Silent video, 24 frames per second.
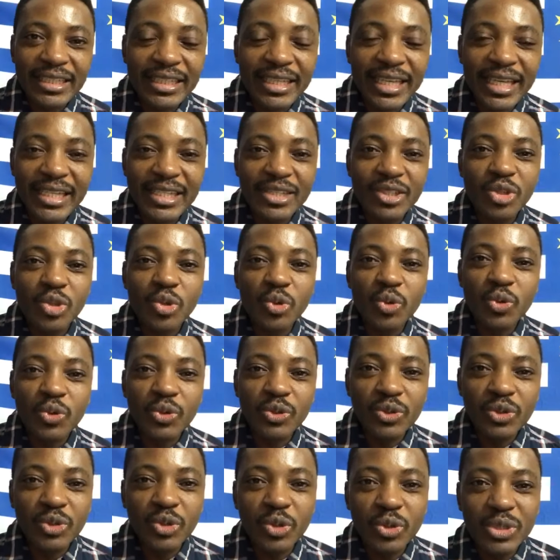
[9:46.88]
get
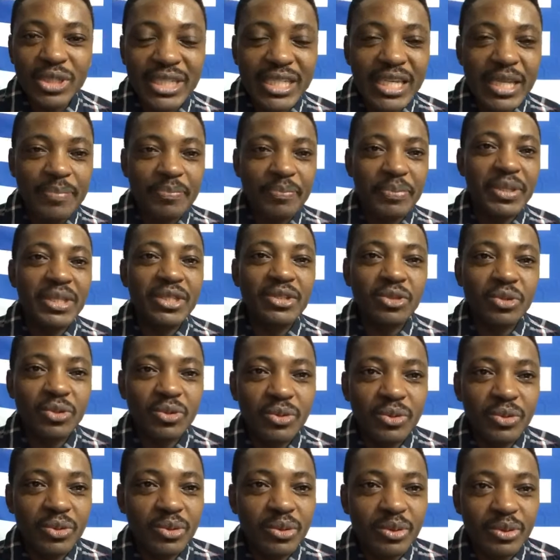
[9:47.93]
too deep
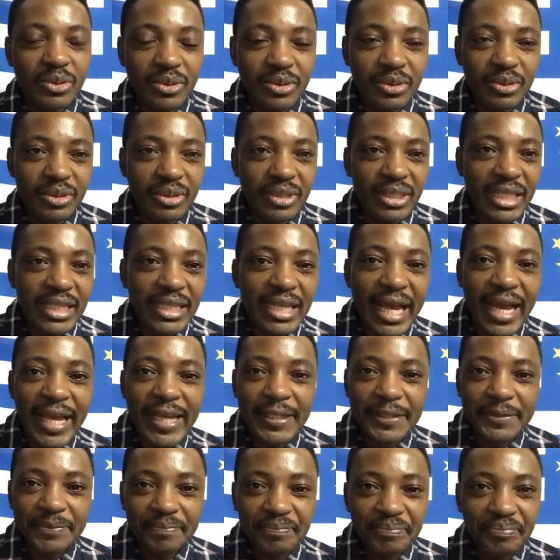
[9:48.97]
into the
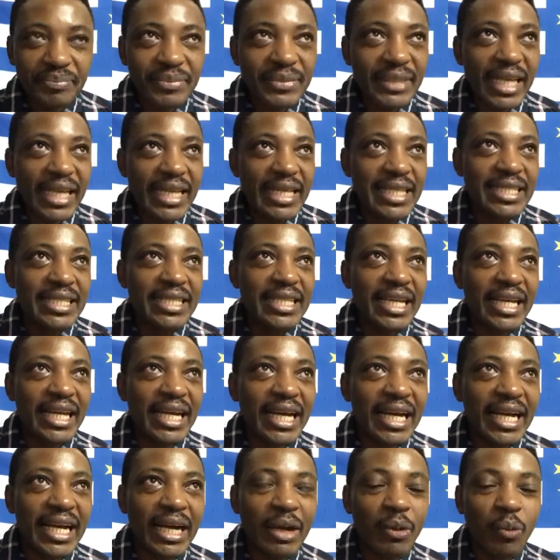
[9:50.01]
night. It's
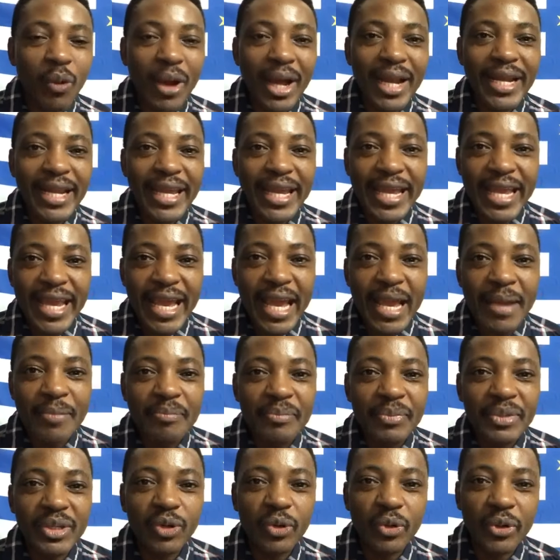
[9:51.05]
1
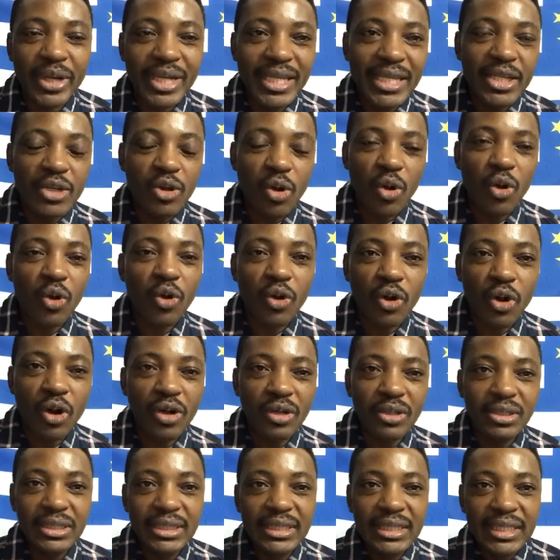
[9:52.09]
a.m. already in Hong
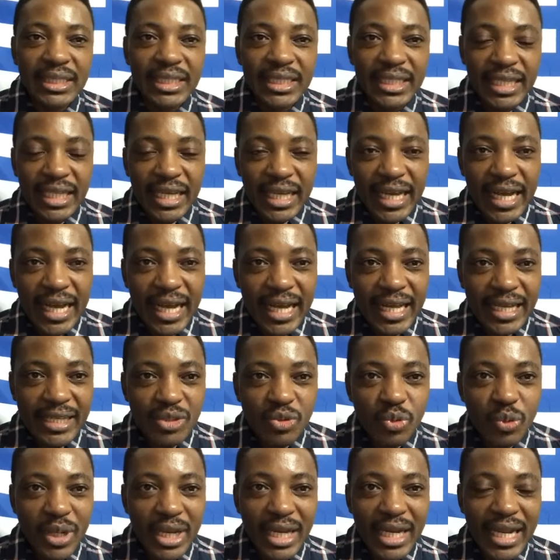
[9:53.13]
Kong,
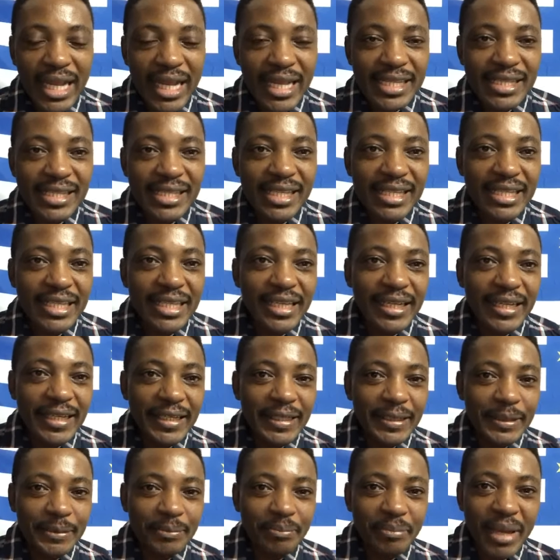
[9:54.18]
as well as in
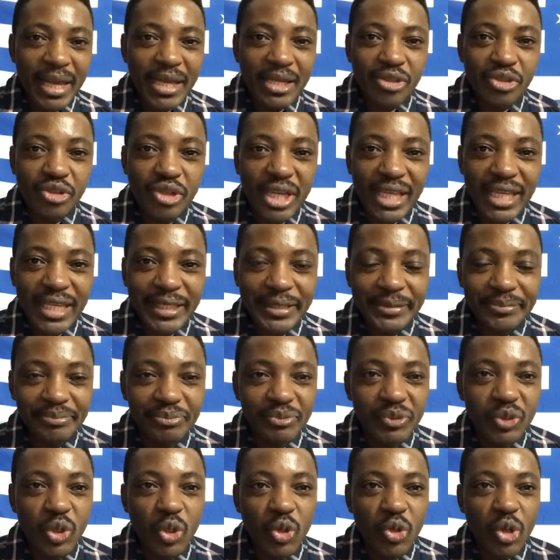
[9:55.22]
Beijing.
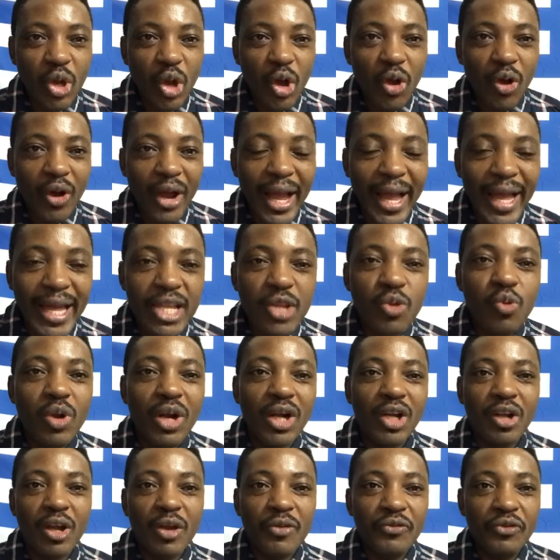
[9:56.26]
So you're all highly
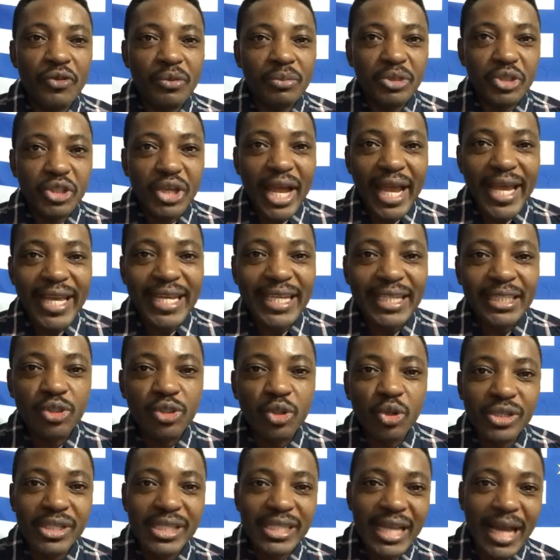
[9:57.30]
welcome from China.
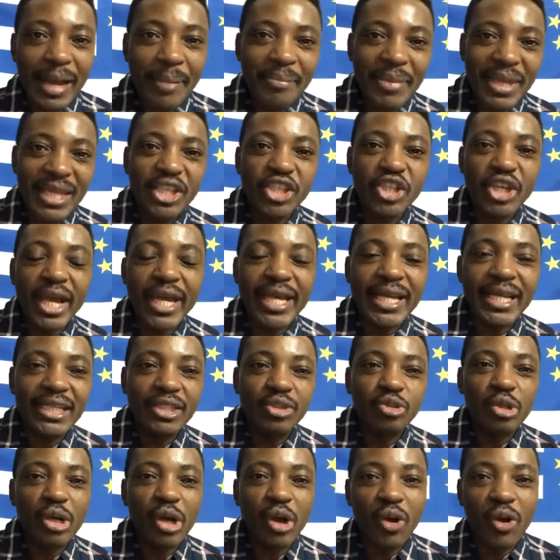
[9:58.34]
Those in Amik, China,
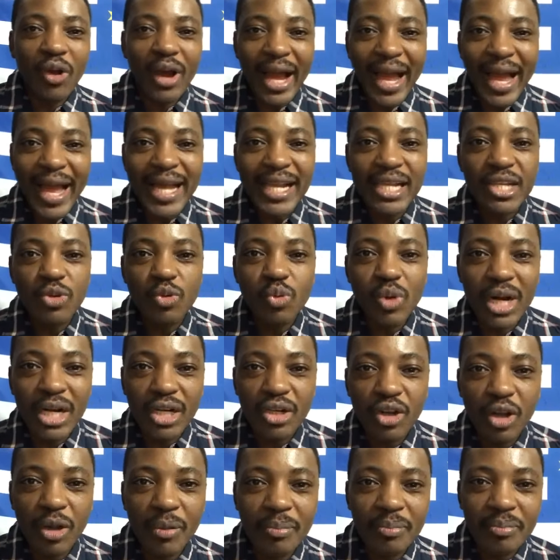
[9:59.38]
you are all highly
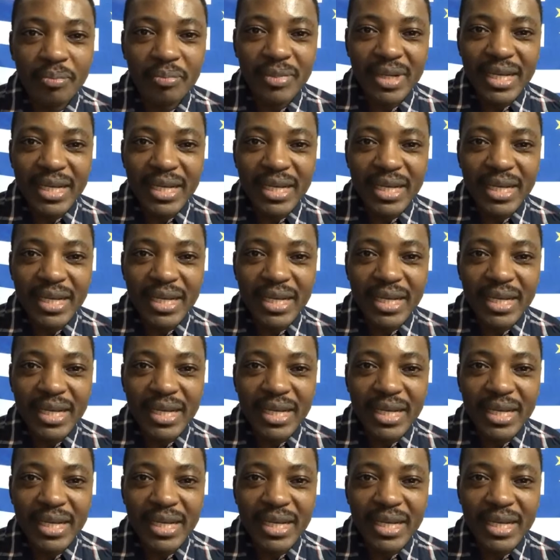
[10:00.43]
welcome.